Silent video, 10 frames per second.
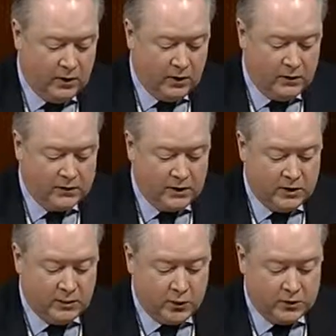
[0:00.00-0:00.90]
We've seen
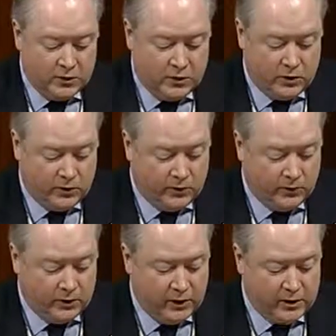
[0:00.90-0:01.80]
the persecution of
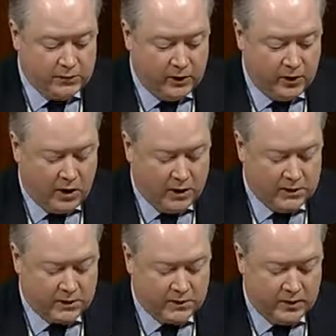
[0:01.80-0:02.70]
religious minorities
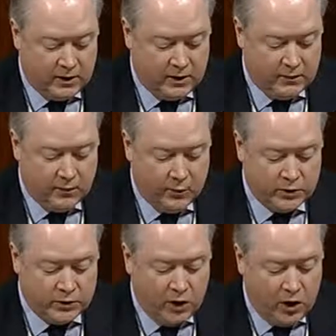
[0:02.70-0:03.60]
continue. We
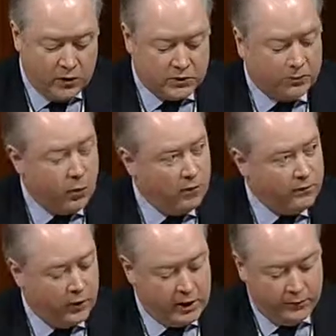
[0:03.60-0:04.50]
should all support
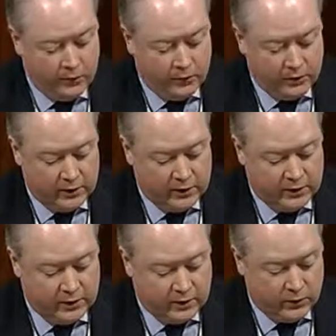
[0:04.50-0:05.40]
freedom of
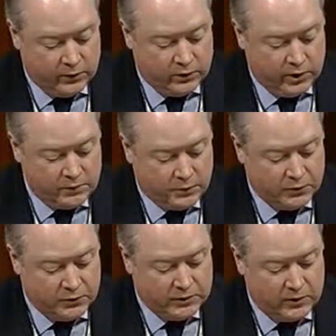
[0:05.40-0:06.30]
religion, and the regime's
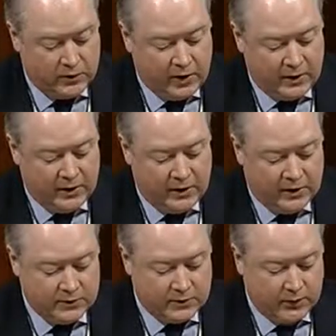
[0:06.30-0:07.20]
persistent
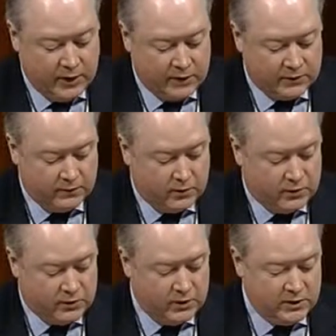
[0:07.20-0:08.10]
crackdowns and arrest of
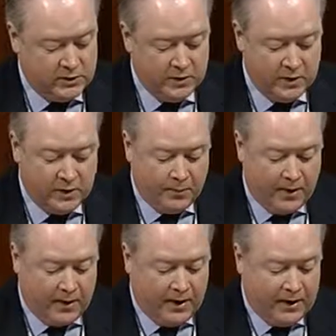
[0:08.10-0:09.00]
Christians,
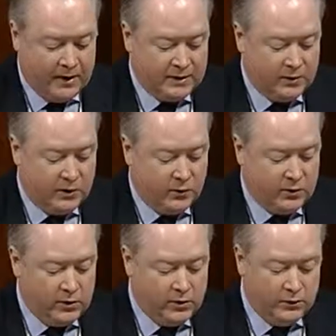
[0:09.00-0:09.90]
Baha'is, and other
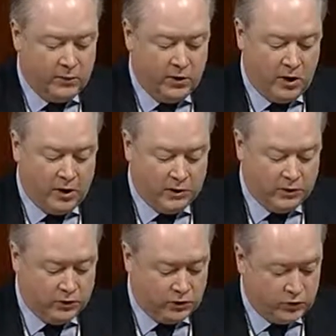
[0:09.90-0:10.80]
religious minorities
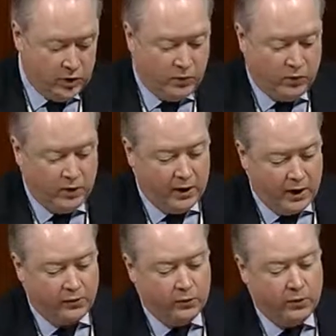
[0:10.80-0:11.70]
should trouble
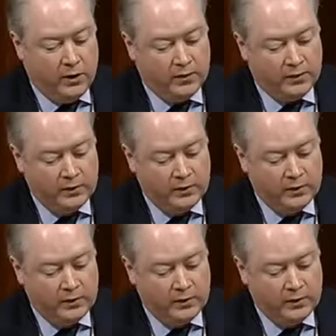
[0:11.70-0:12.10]
everyone.